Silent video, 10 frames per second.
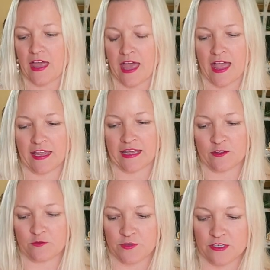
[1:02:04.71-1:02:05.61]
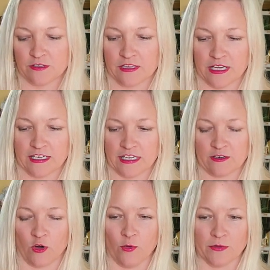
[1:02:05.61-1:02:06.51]
And I feel like
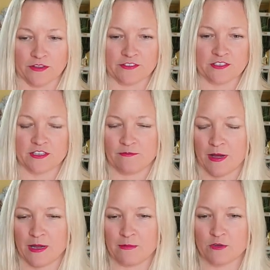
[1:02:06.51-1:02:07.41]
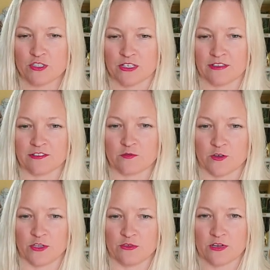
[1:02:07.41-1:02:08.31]
it almost, my emotions
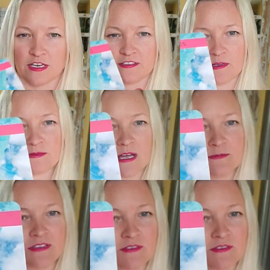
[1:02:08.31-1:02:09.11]
for you can sometimes